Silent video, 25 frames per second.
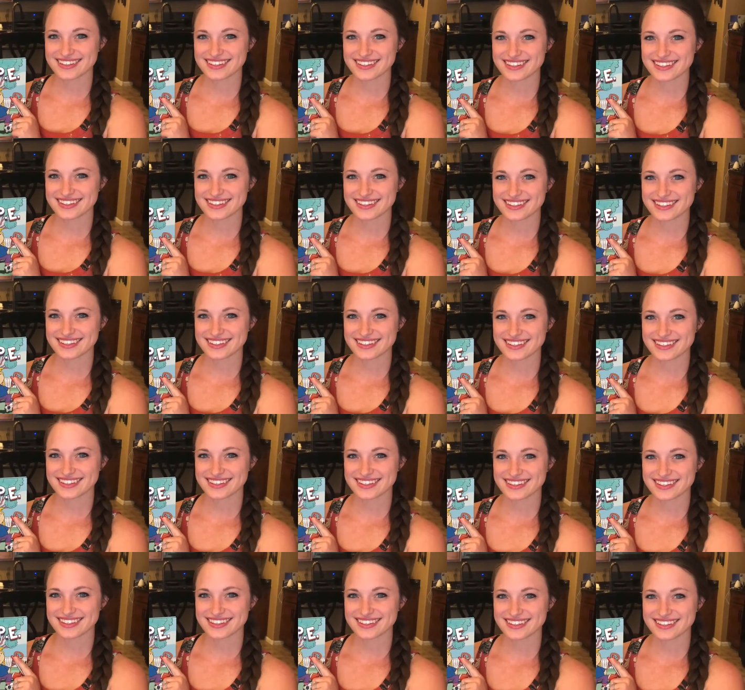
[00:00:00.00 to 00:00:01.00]

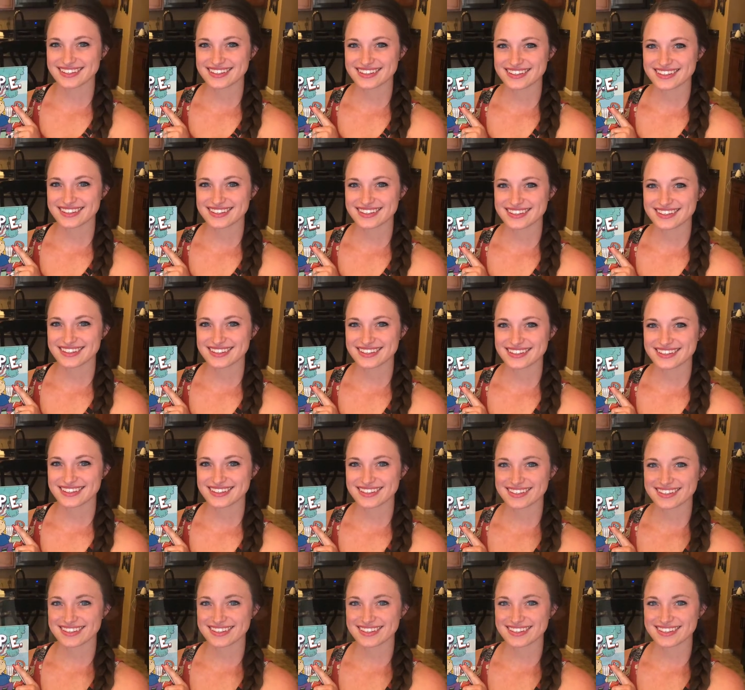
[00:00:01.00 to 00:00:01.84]
(silence)